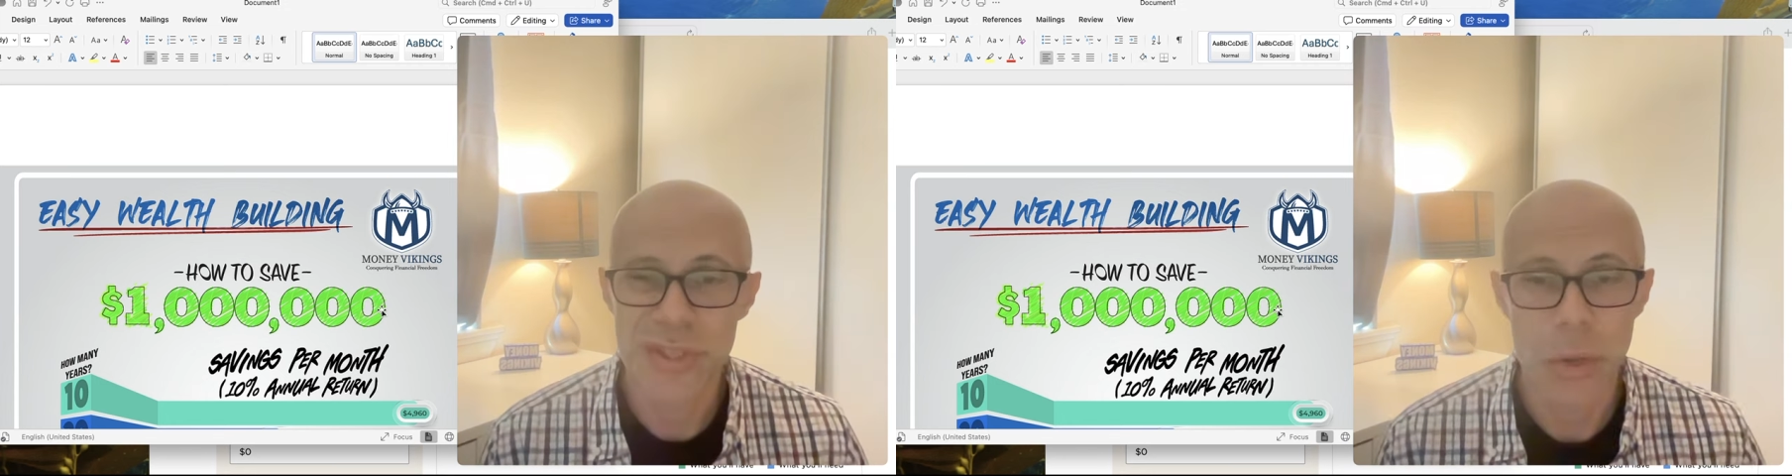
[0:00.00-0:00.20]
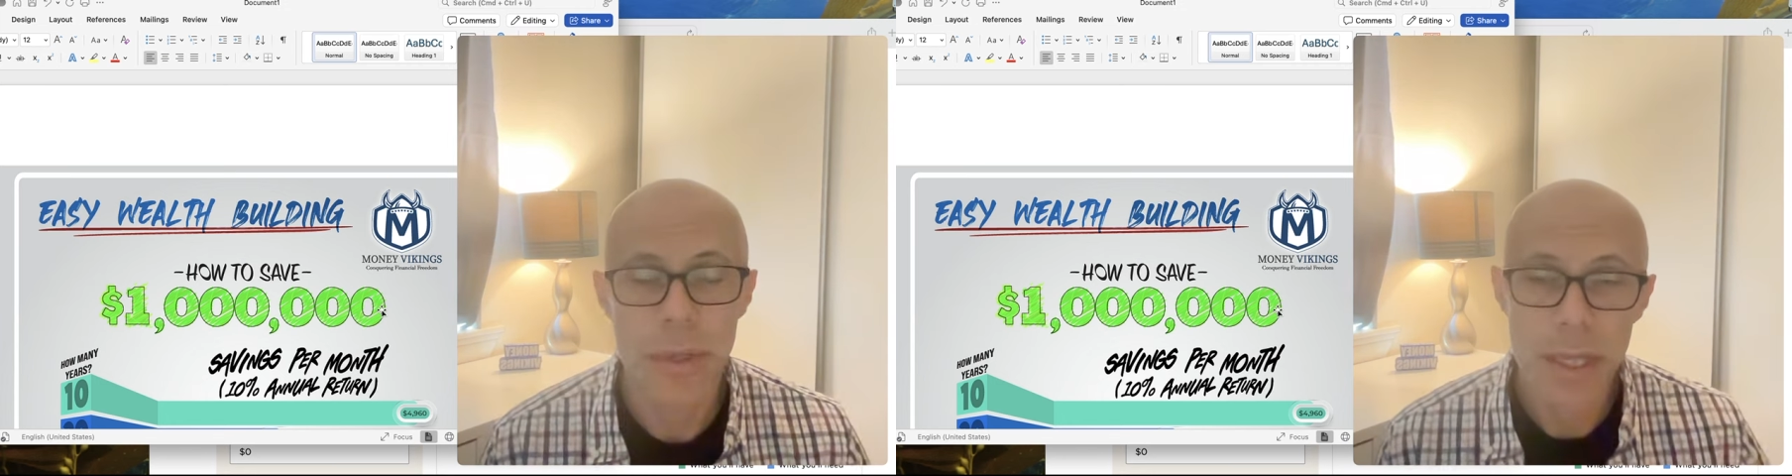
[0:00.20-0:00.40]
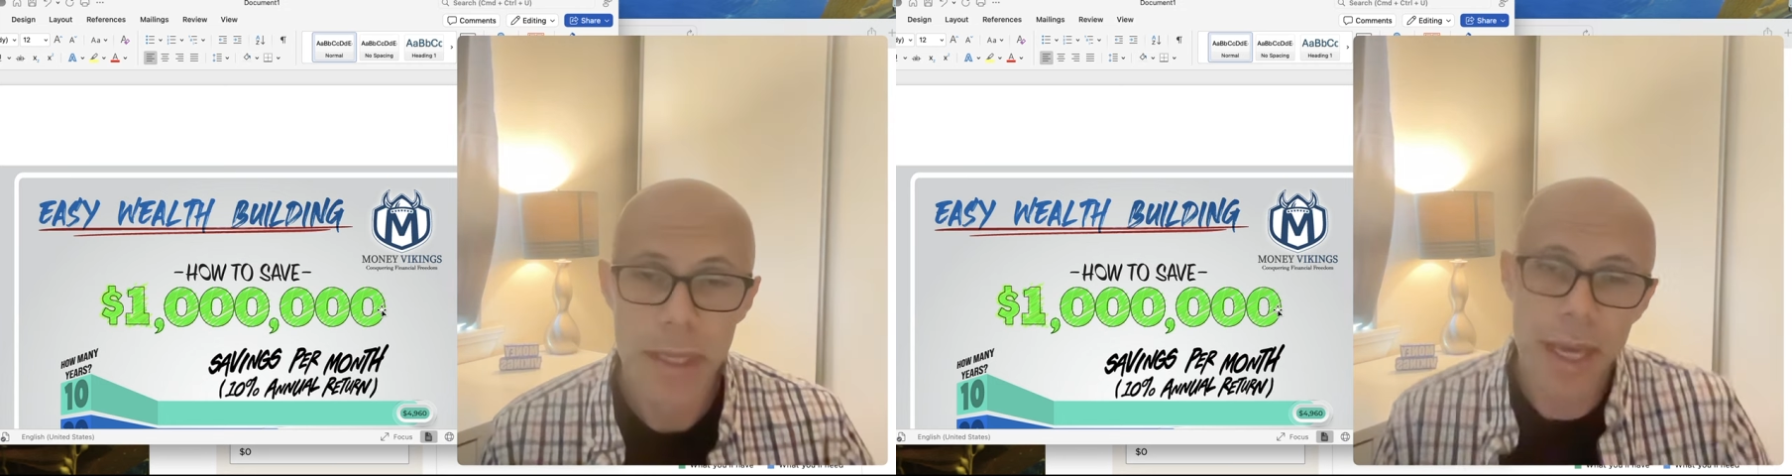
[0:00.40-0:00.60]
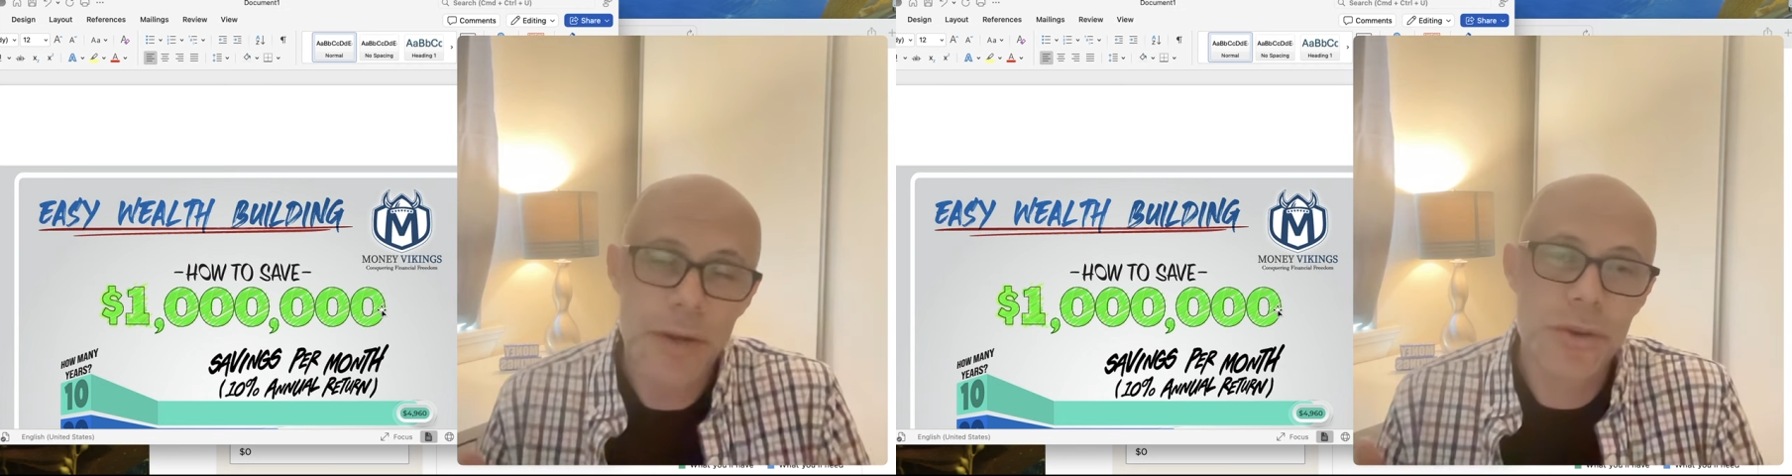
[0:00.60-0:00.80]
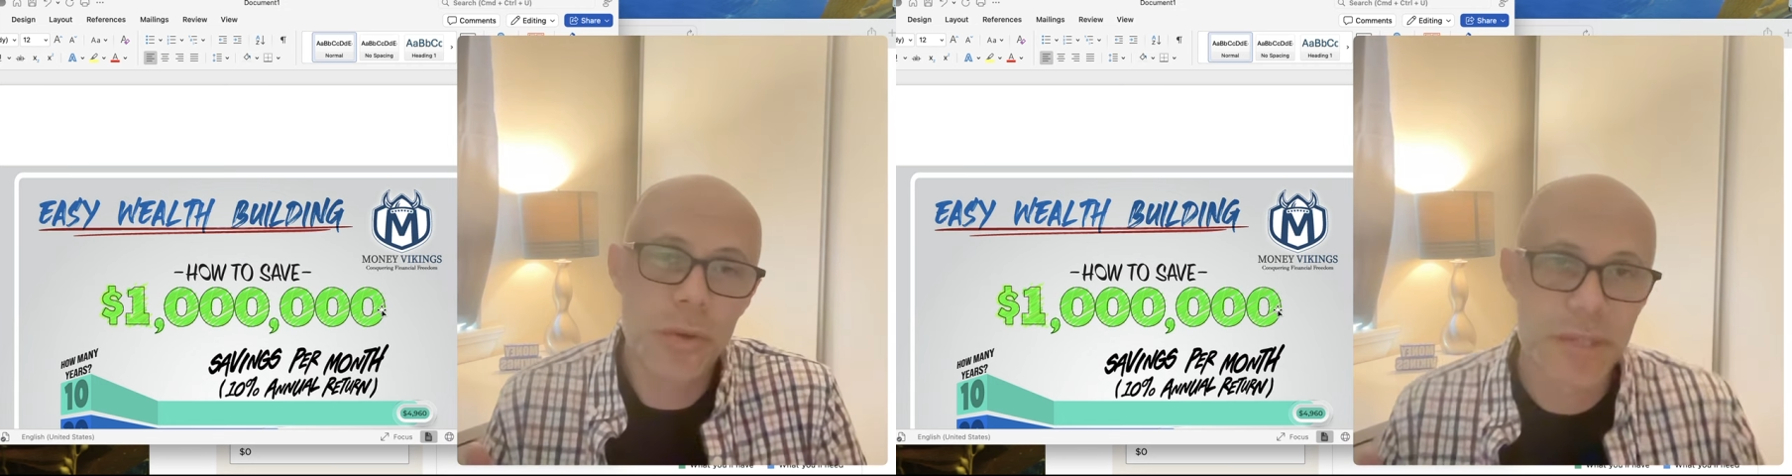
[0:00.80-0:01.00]
So I
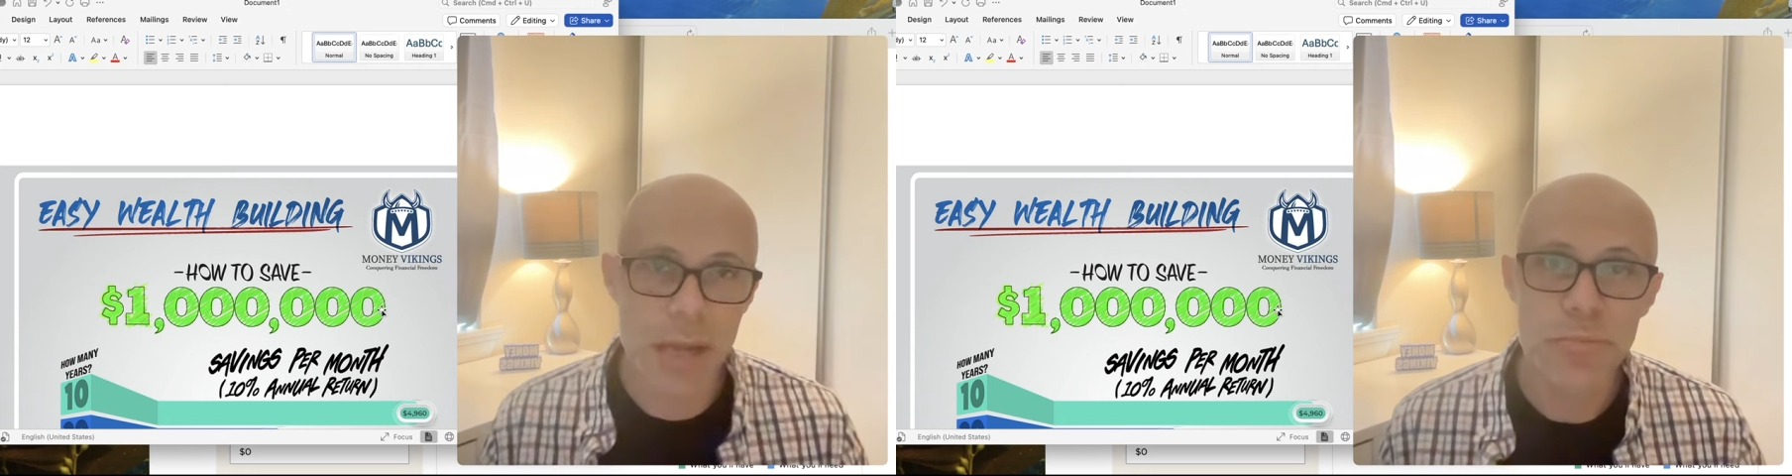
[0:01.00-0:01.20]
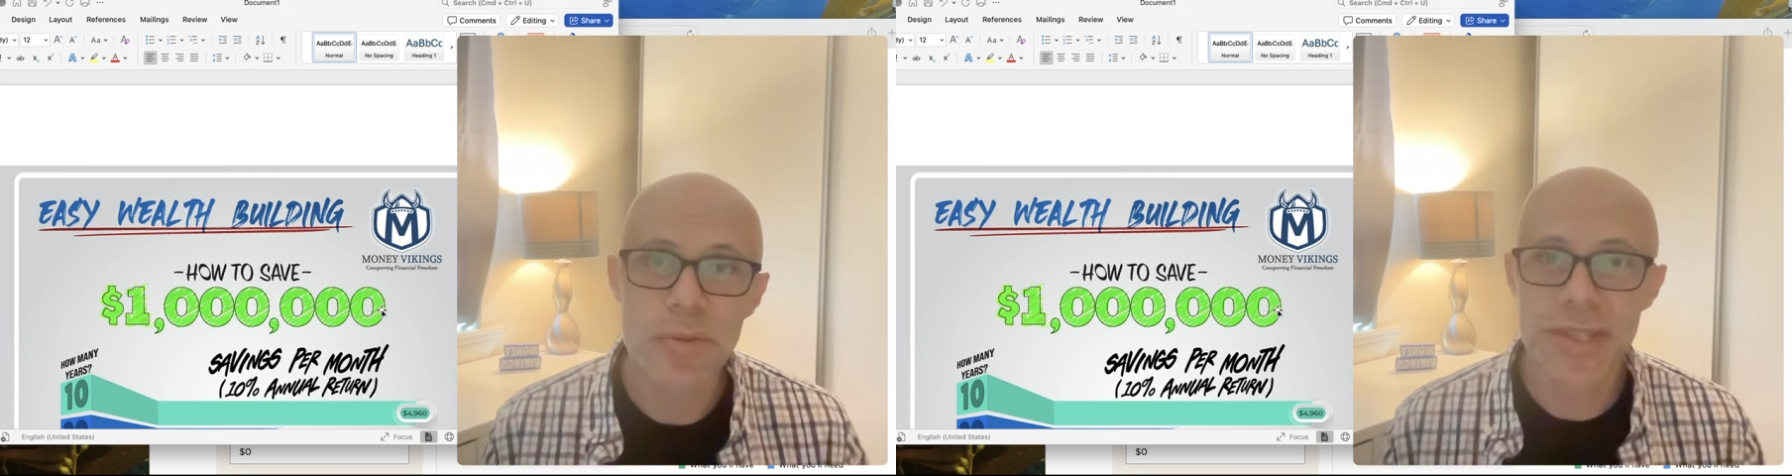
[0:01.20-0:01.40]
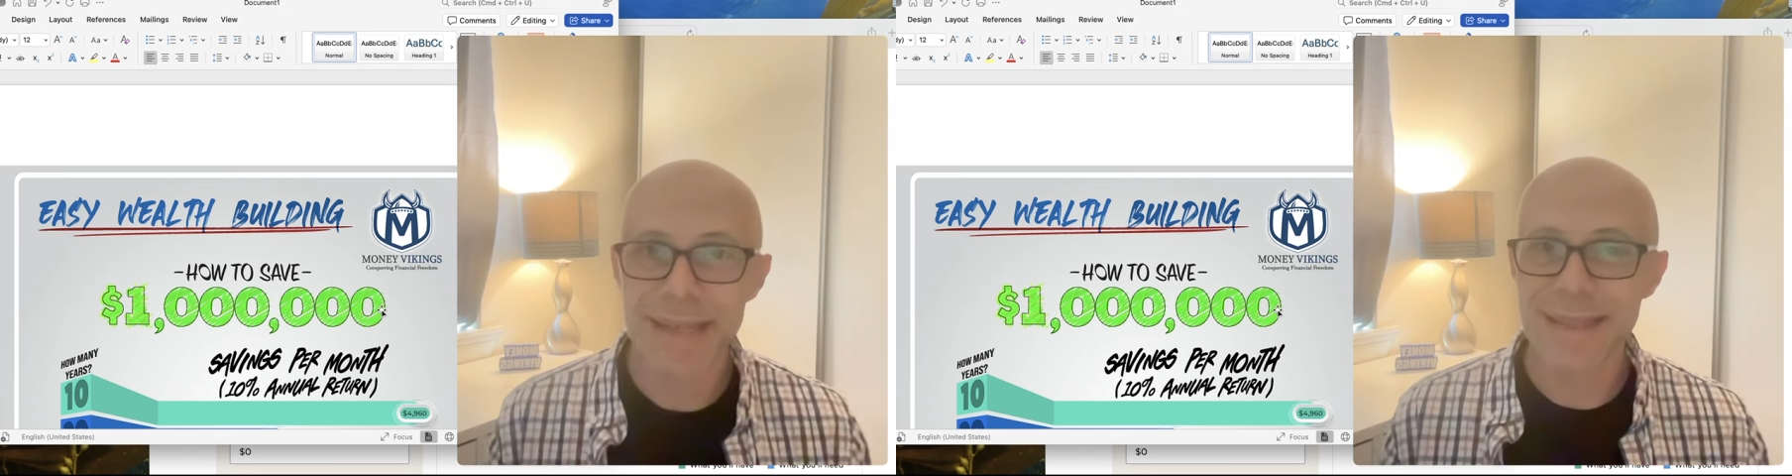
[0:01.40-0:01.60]
don't know, 10%